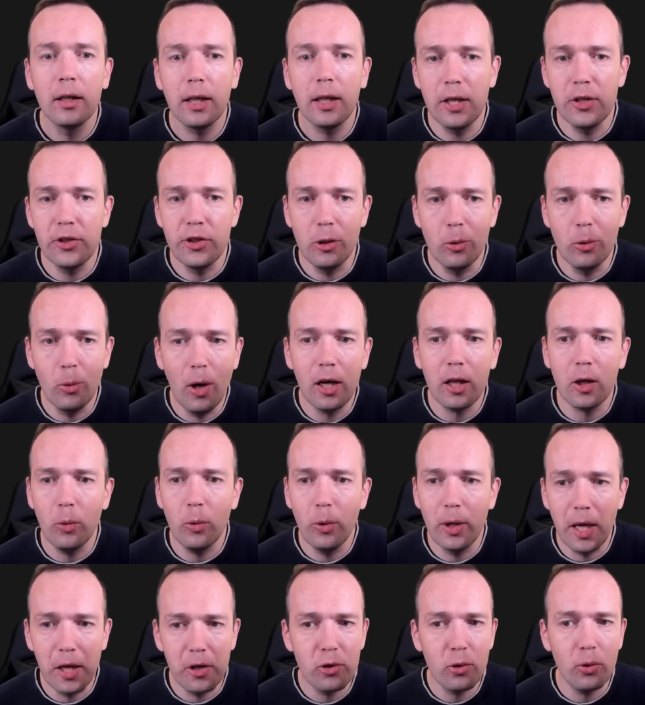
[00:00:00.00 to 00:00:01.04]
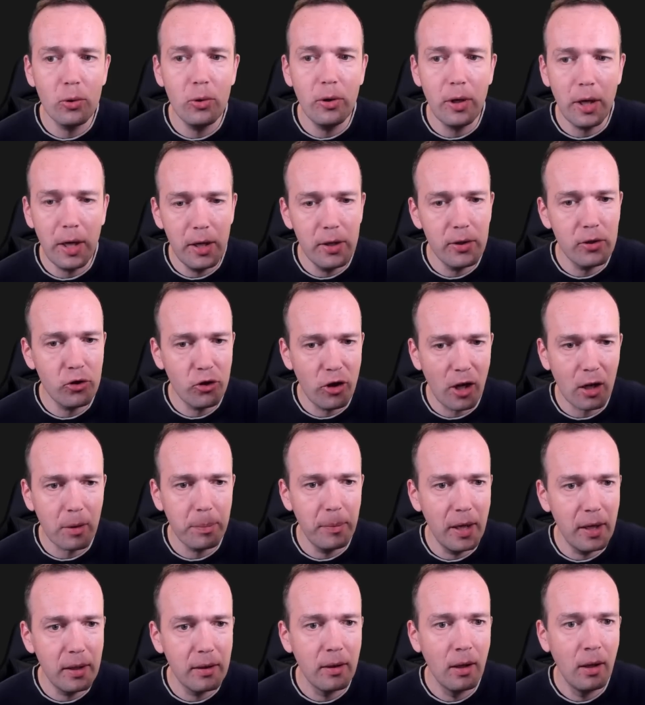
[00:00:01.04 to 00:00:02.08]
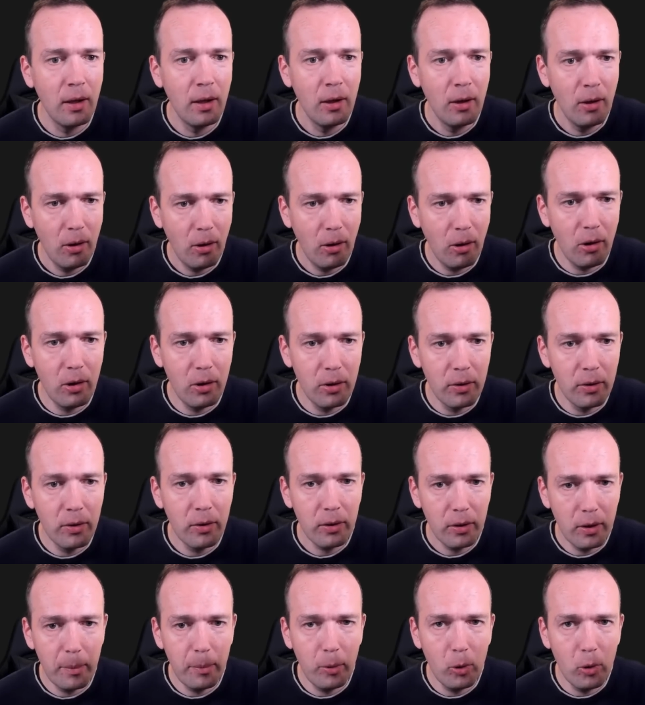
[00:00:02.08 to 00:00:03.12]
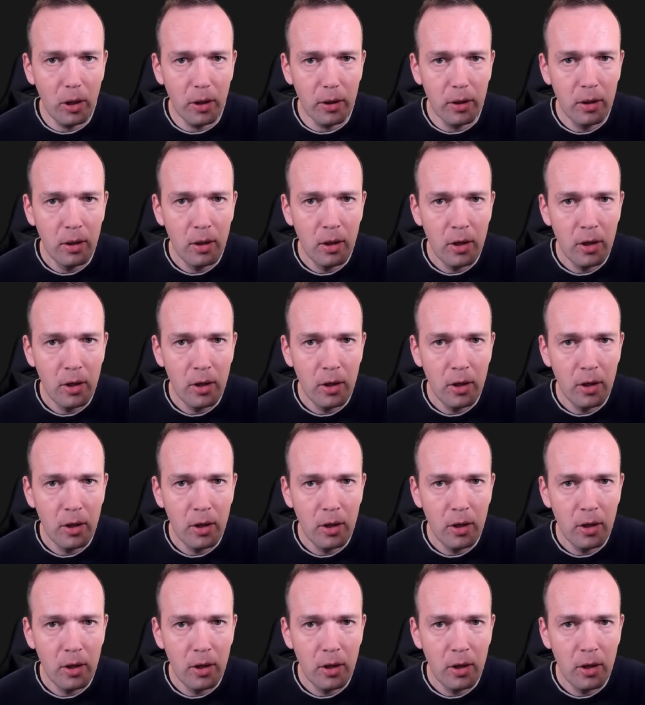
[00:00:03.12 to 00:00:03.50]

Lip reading: king g1, queen h2 is checkmate on the board.